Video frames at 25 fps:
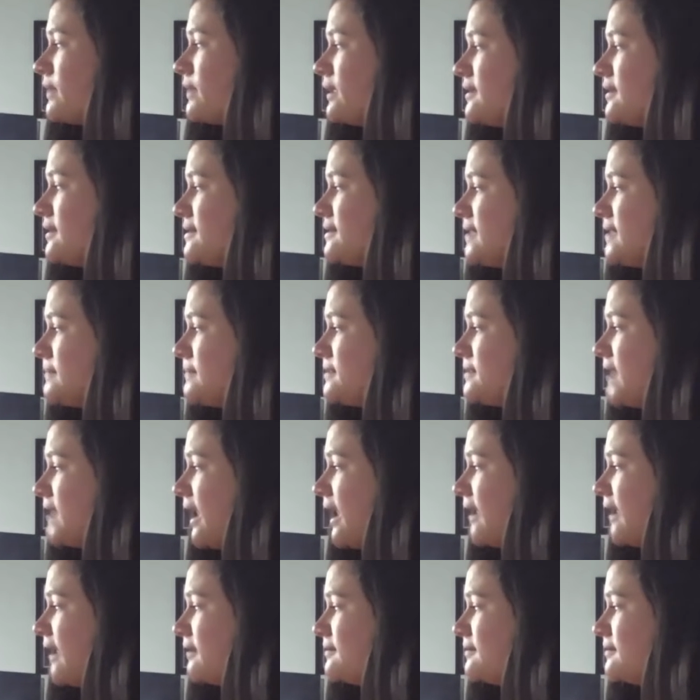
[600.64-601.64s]

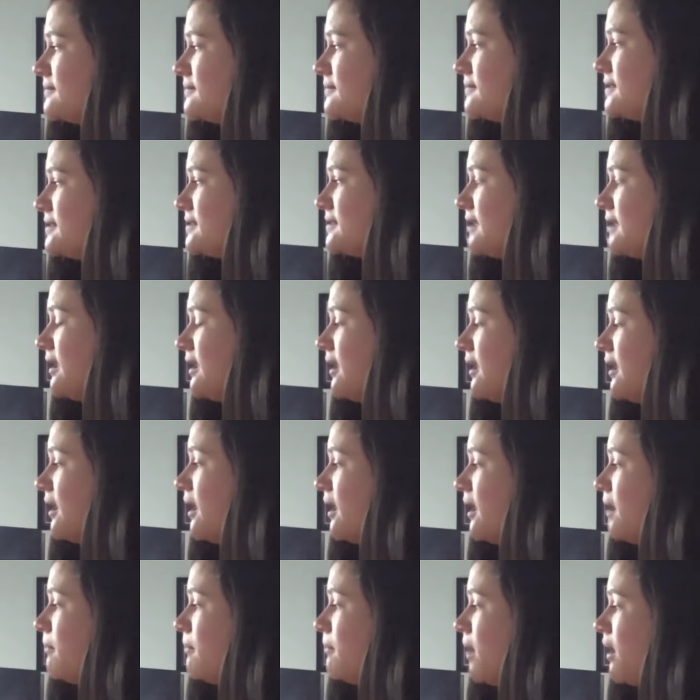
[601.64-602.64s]
Sometimes
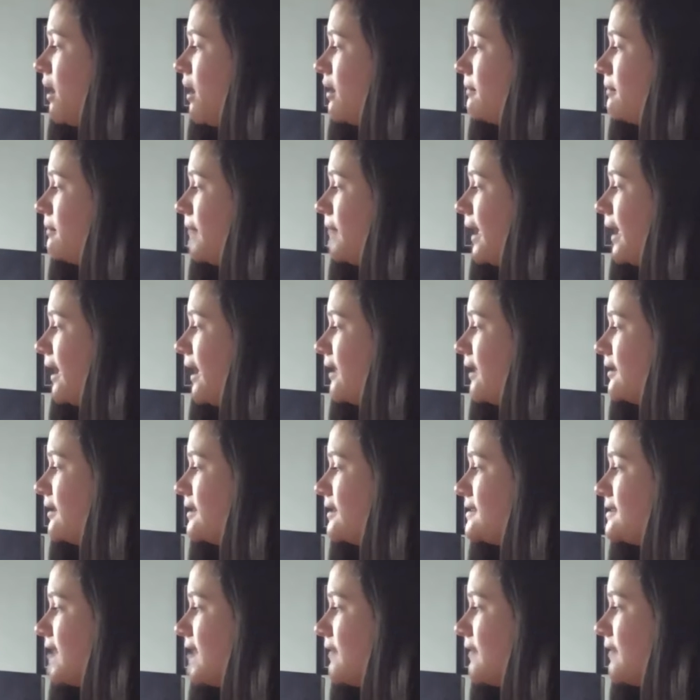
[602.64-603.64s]
a Hmong man
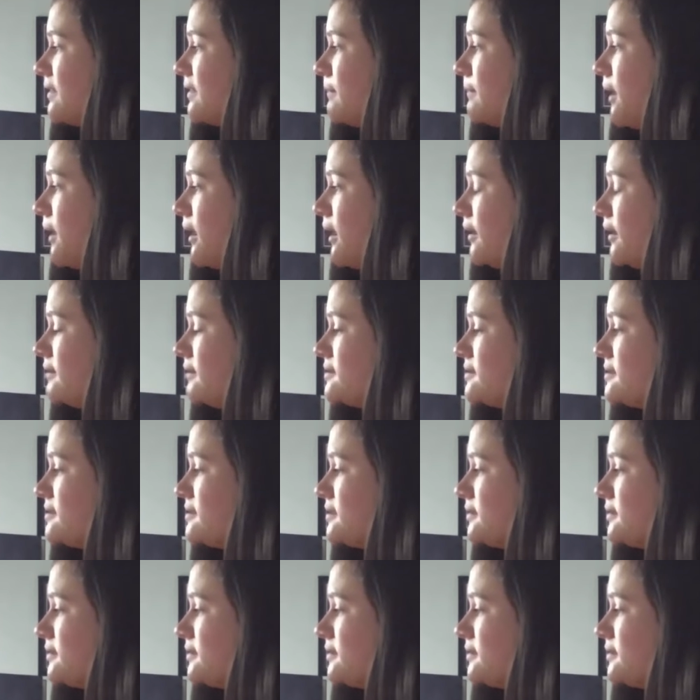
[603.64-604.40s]
is at the pond.